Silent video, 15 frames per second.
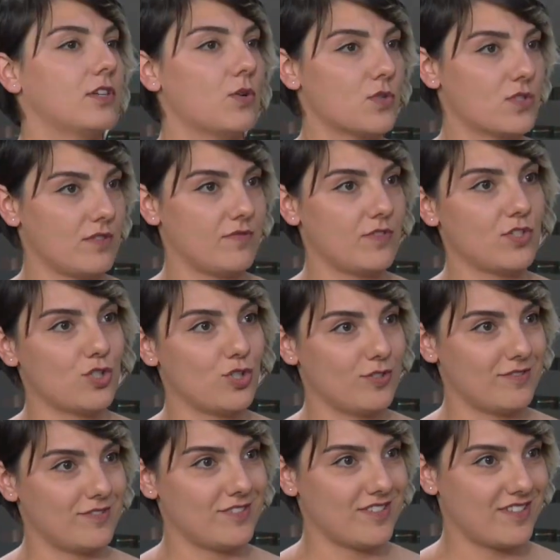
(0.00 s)
cost
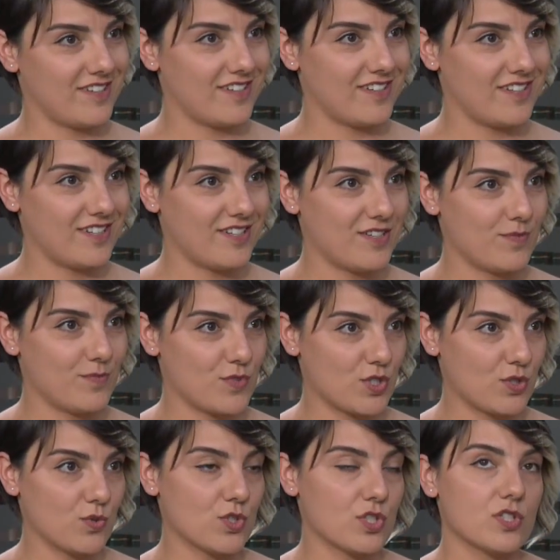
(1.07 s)
efficient uh,
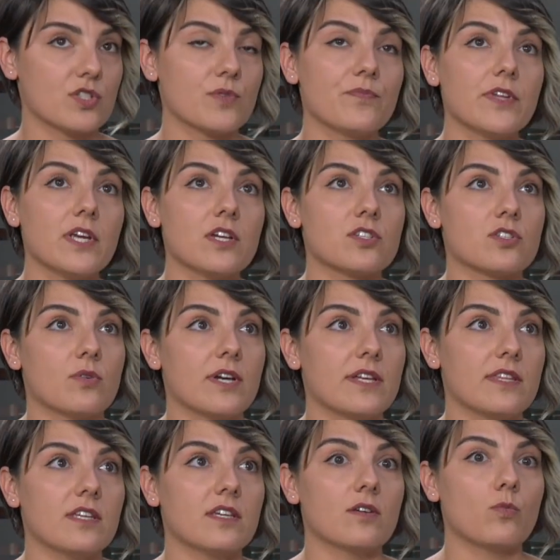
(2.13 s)
solutions. So I
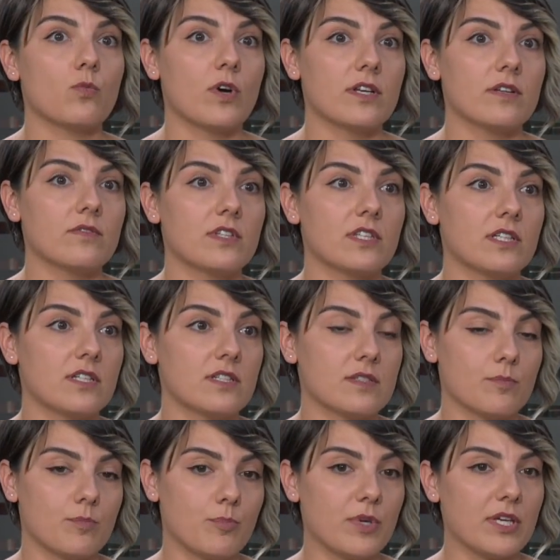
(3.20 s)
think one of
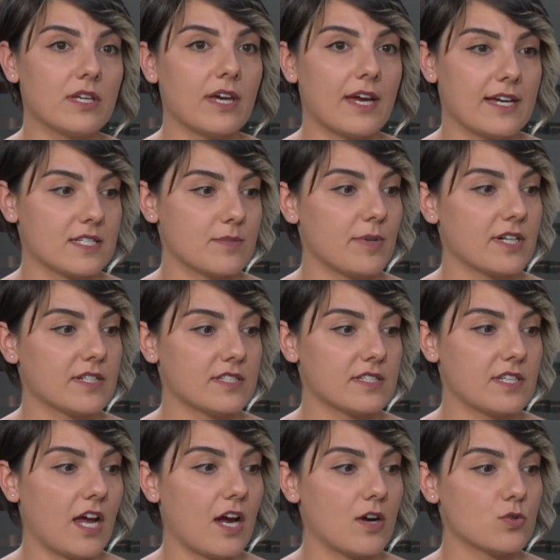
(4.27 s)
the big aspects
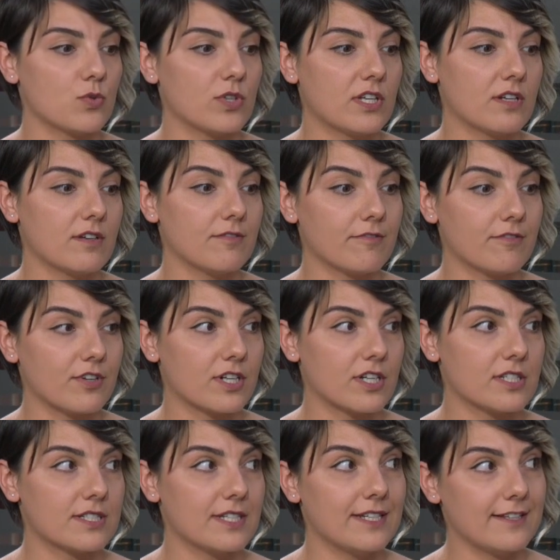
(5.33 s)
is how do we
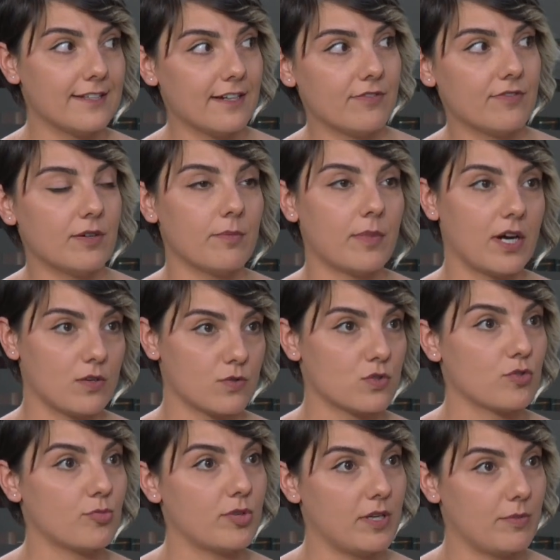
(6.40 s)
convert enough
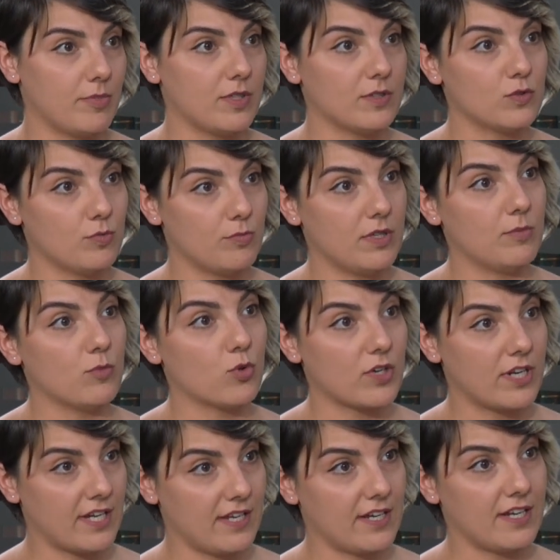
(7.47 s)
amount of people to be
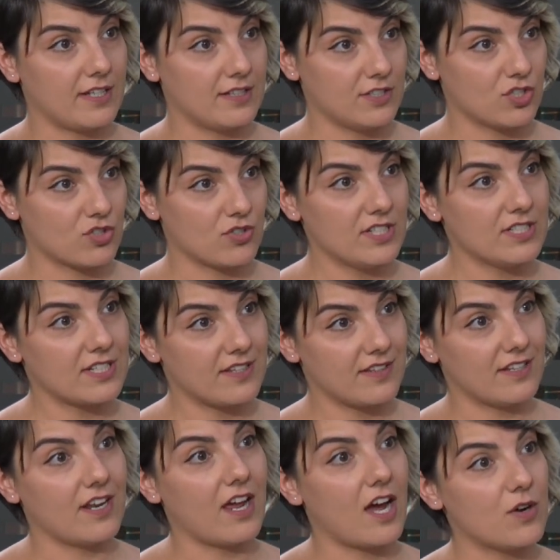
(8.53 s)
more AI literate, and
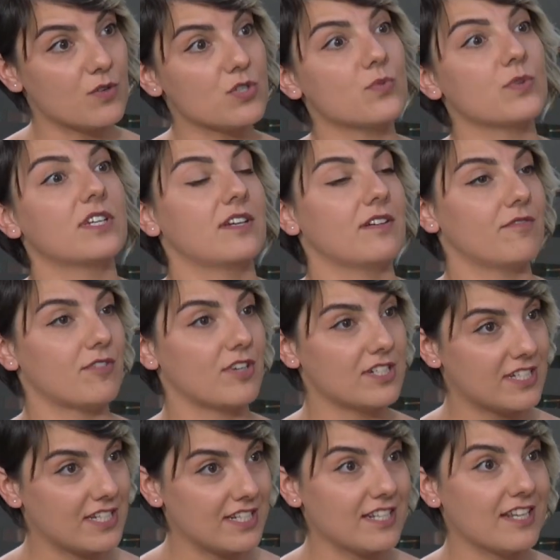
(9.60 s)
then how do we
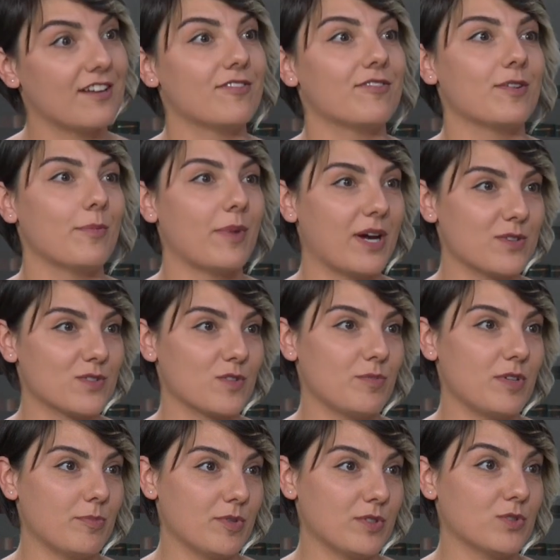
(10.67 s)
convert enough amount of
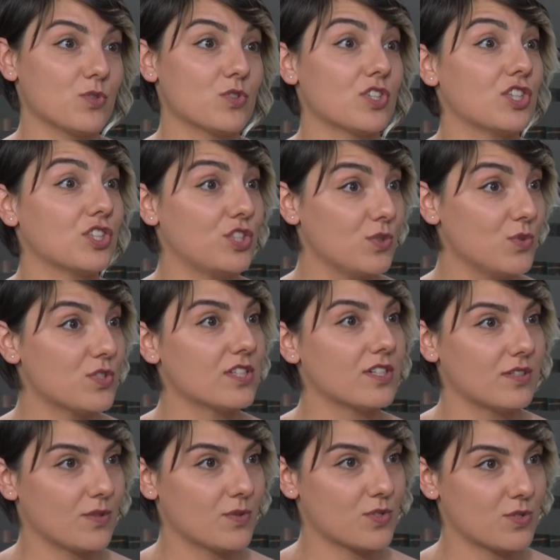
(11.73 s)
people to start using
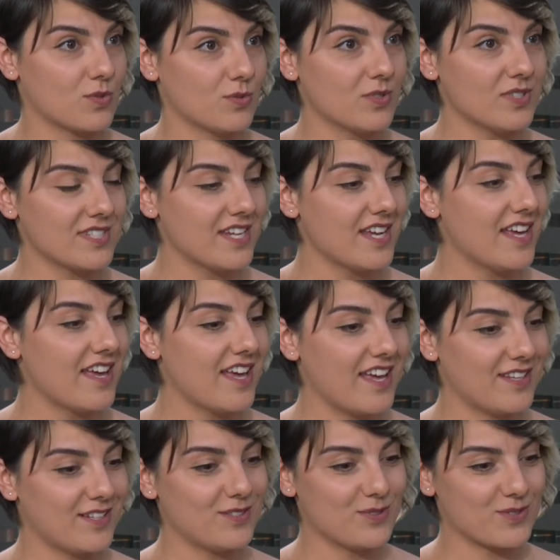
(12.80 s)
those tools,
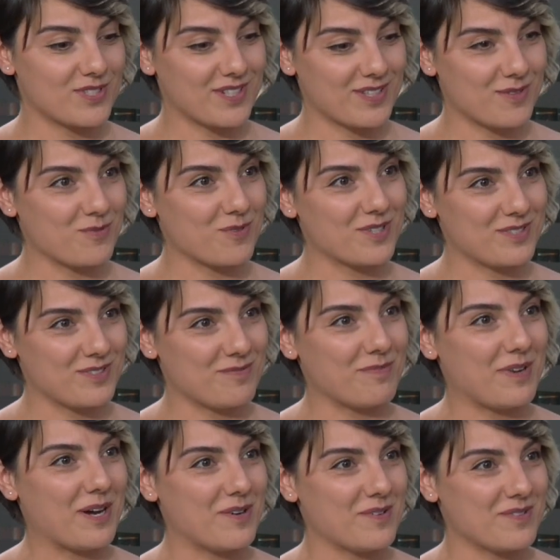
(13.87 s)
and then using the word of
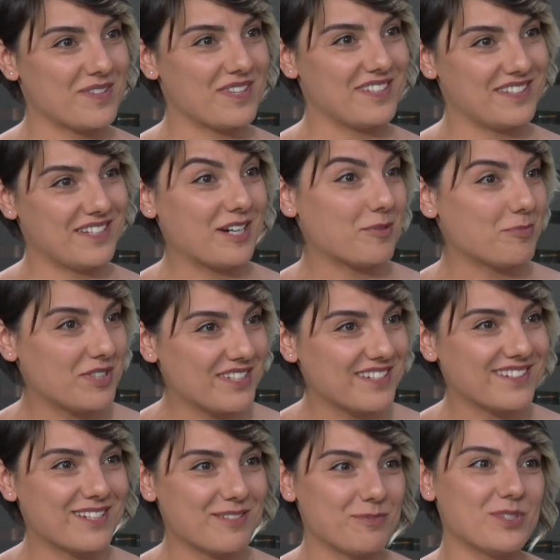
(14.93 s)
mouth and the
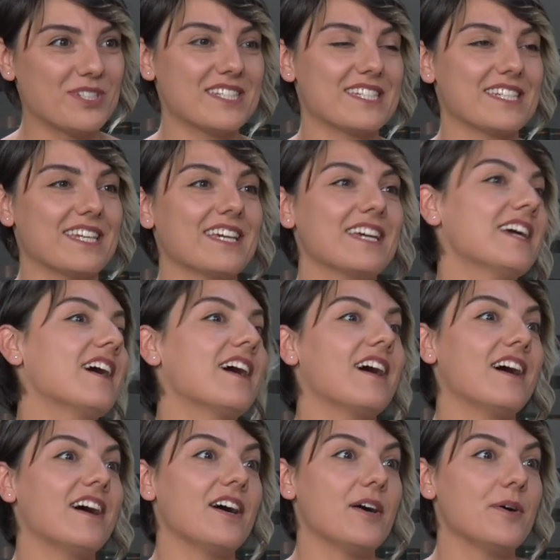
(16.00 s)
Armenian community.
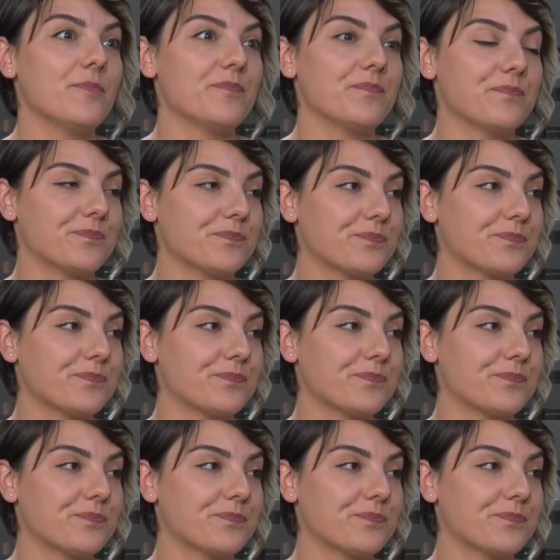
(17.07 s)
Um,